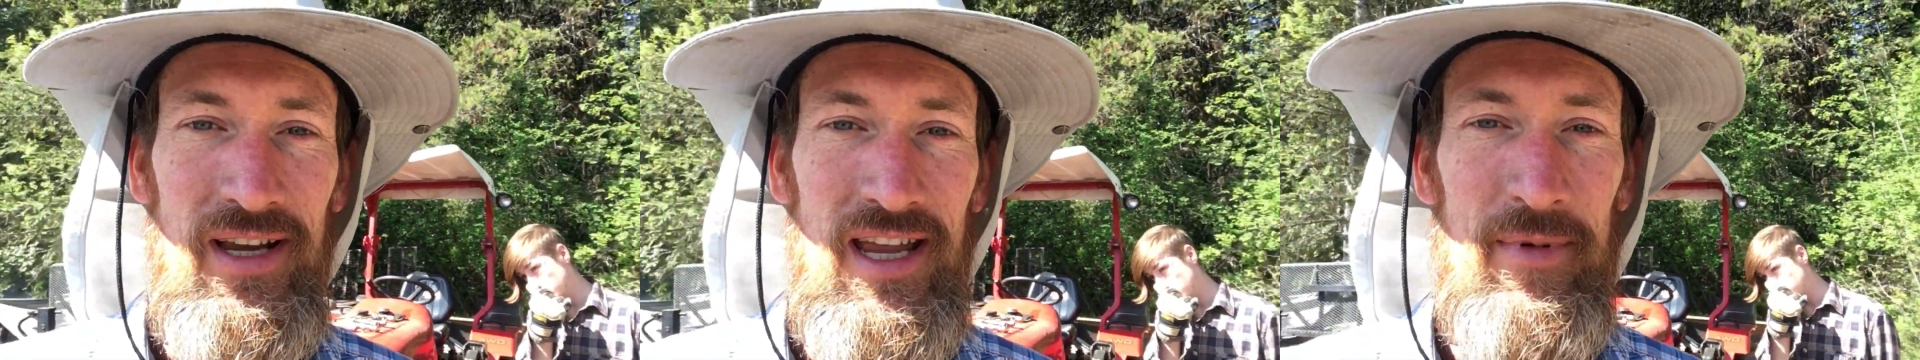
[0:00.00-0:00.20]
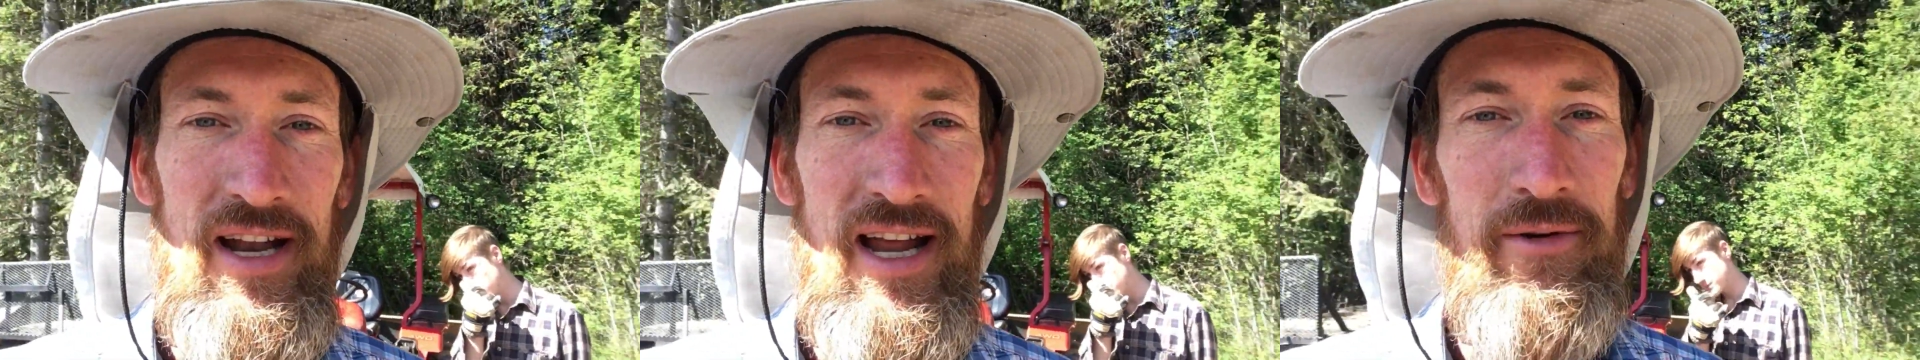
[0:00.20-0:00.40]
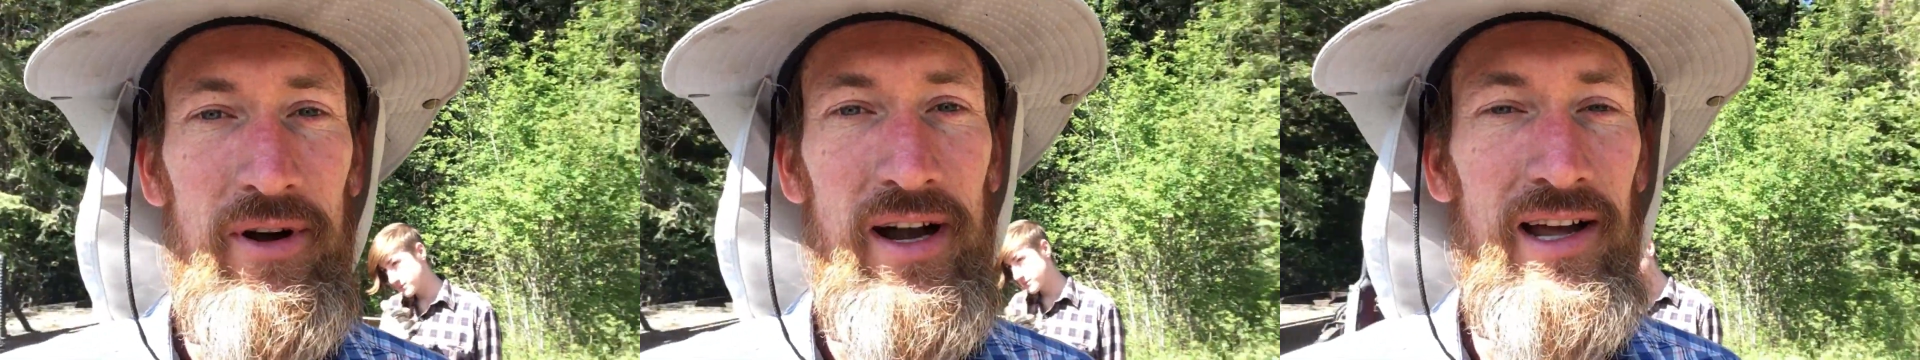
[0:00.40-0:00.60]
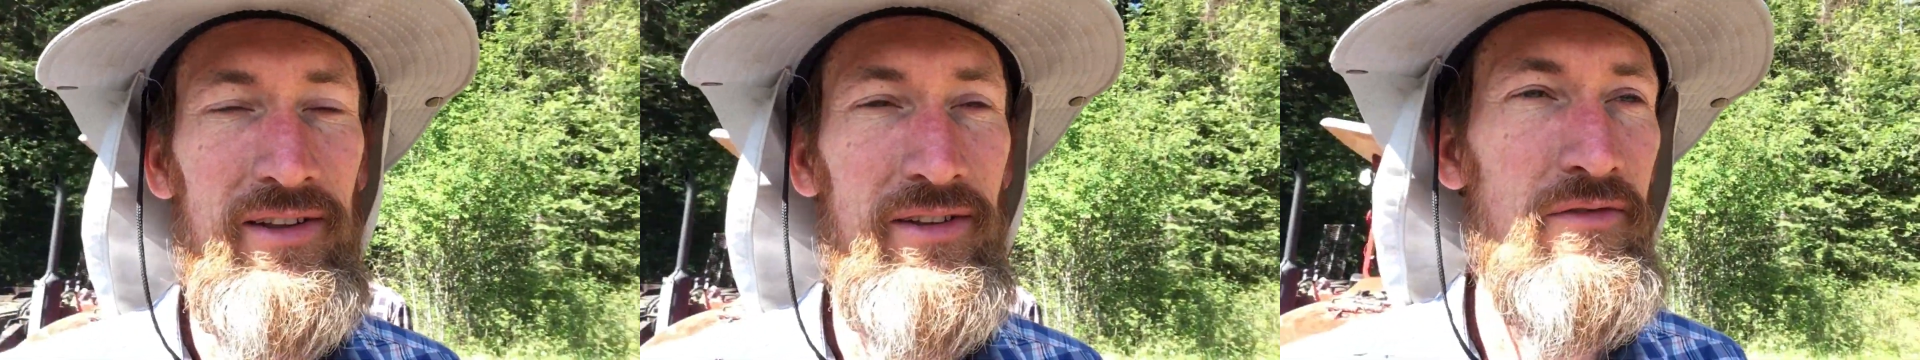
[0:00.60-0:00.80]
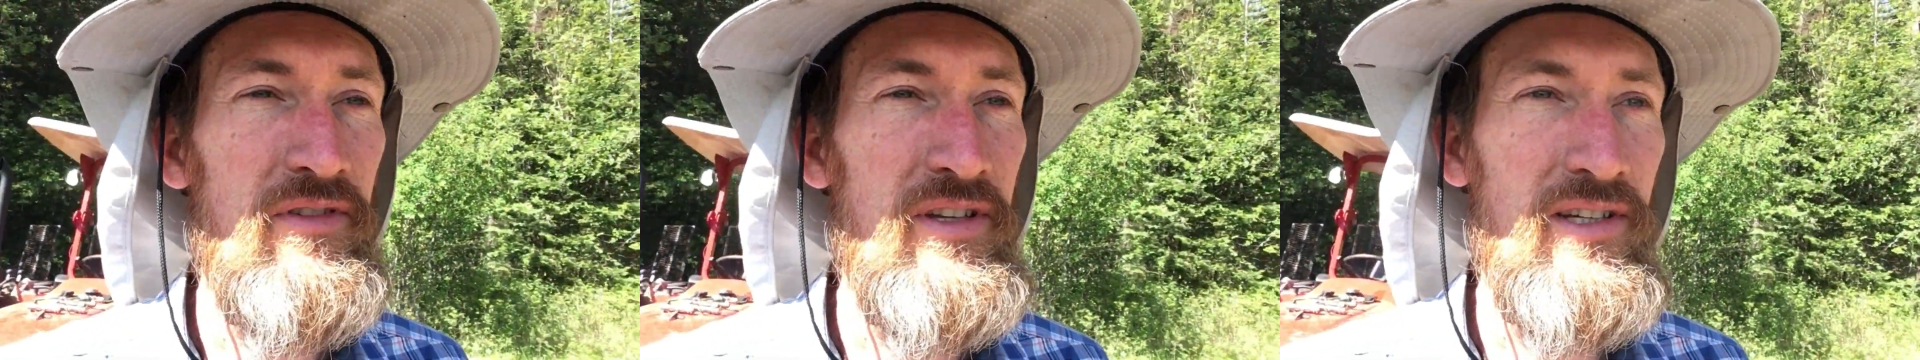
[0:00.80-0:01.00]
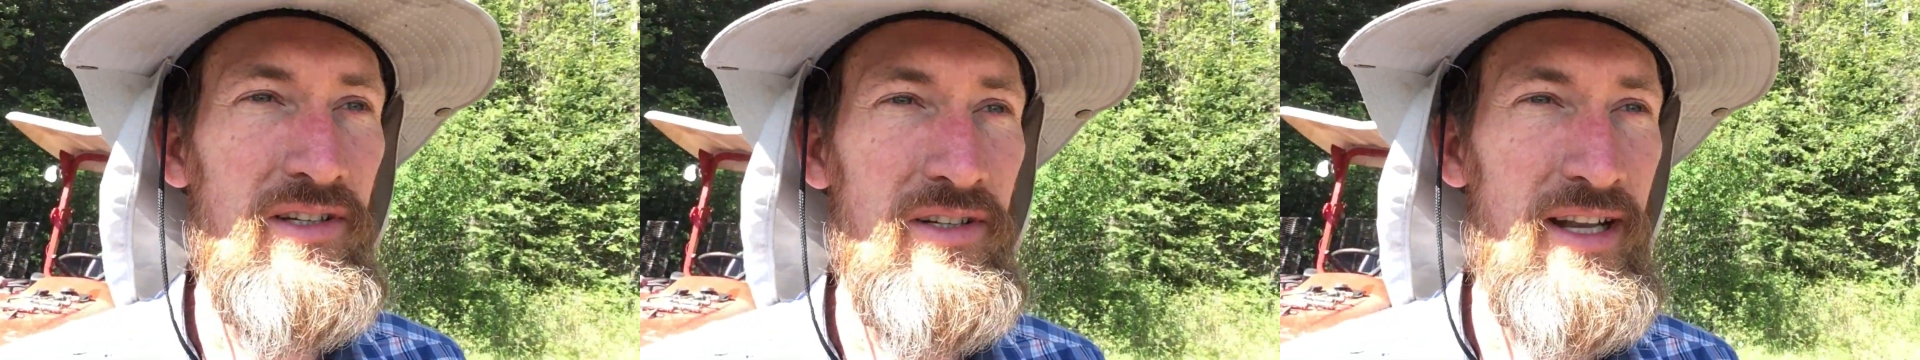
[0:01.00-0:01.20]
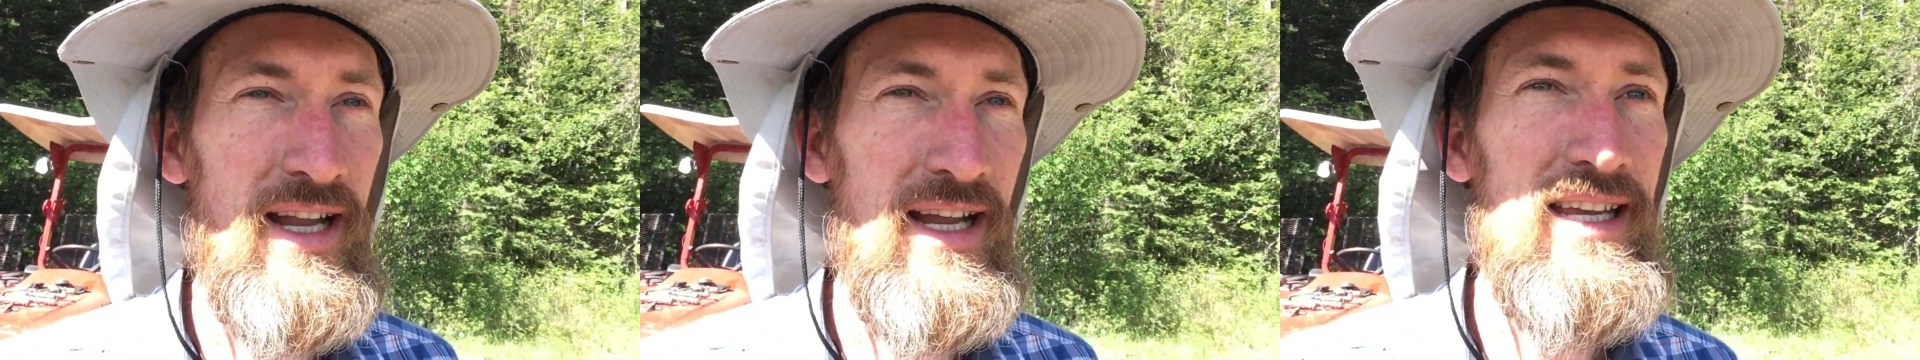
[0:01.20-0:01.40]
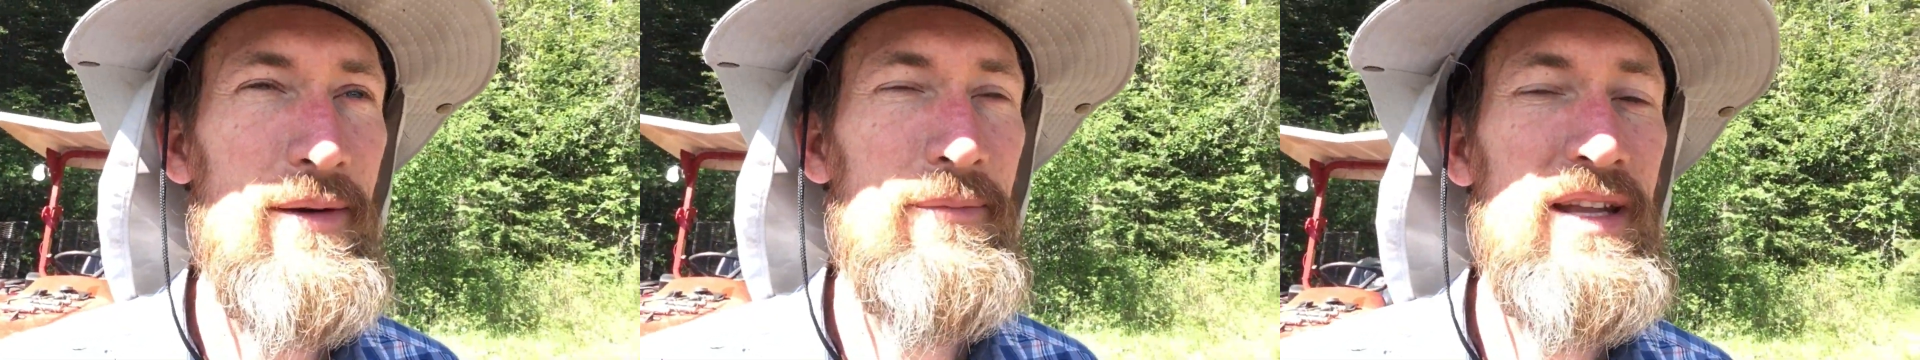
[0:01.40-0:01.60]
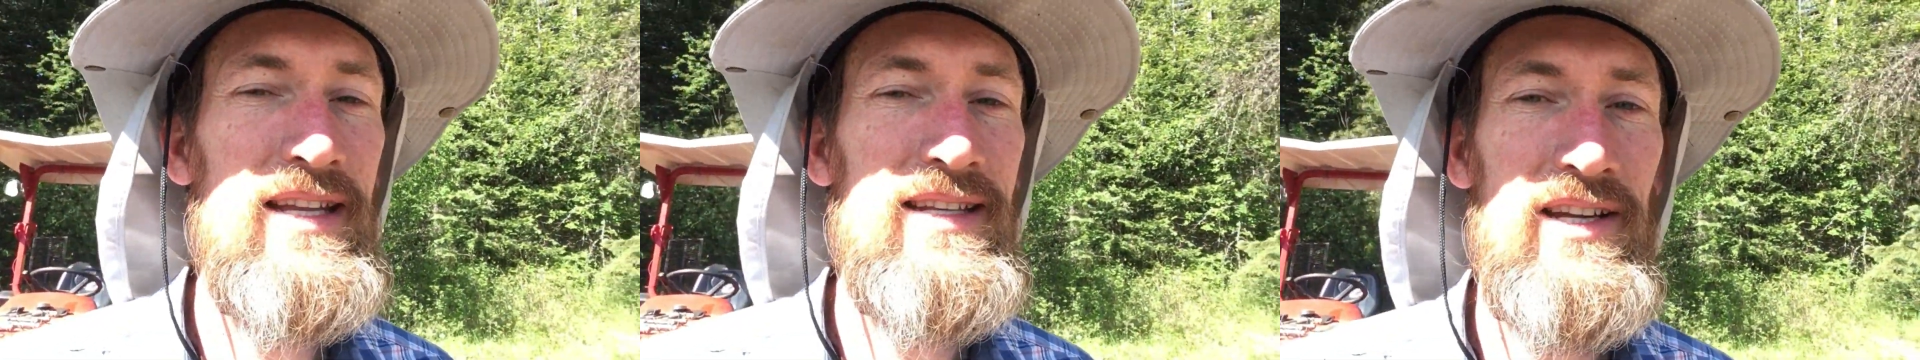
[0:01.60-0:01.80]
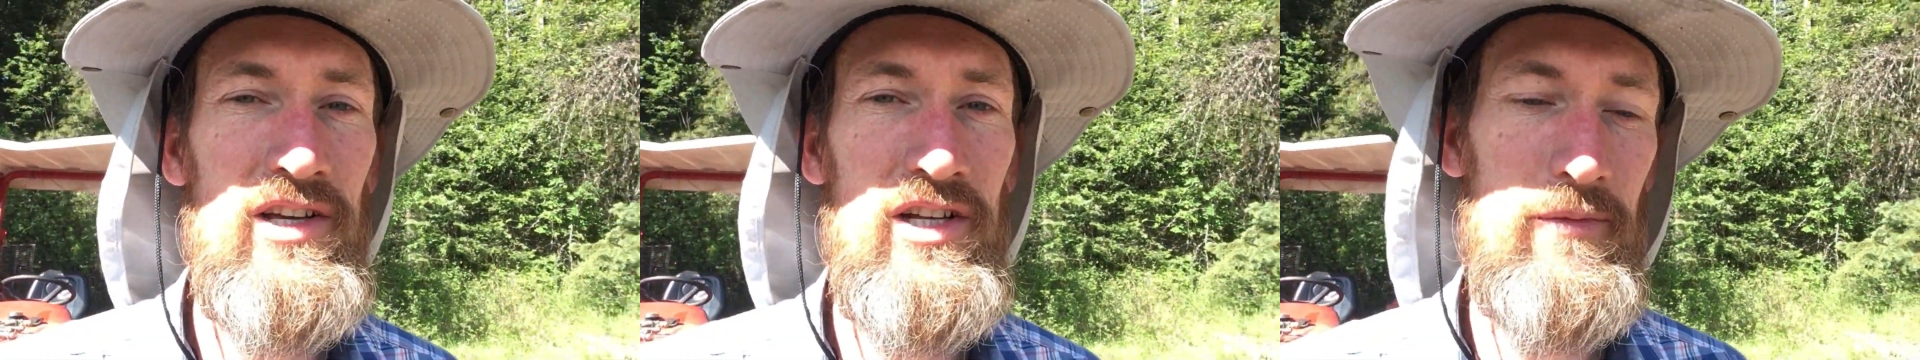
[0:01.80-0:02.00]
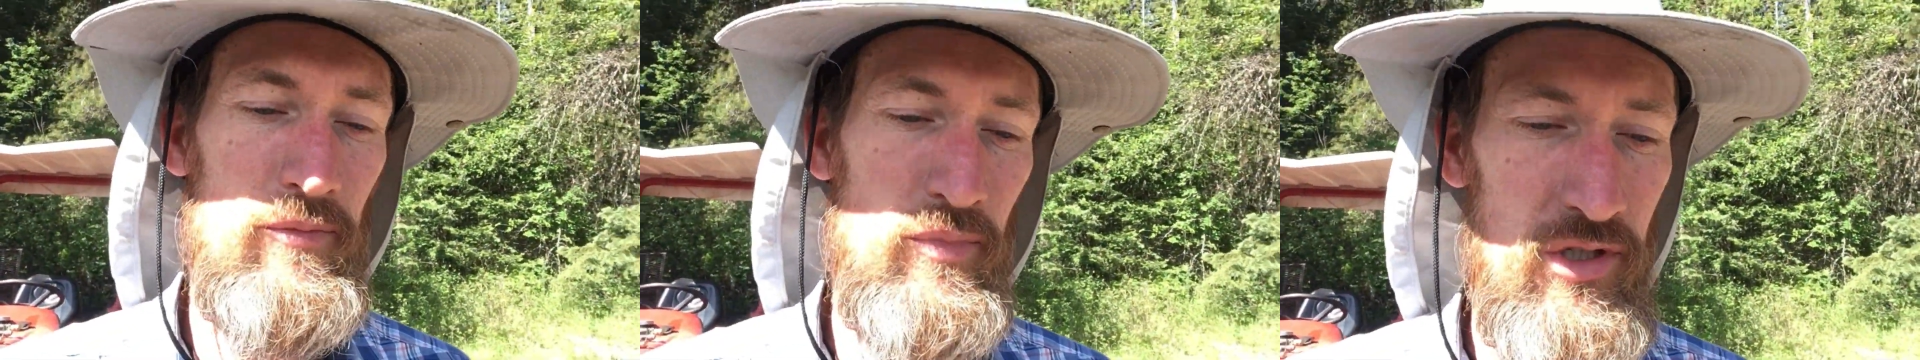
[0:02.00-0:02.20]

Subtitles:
Gabe and I were out in the field, and I kept telling him,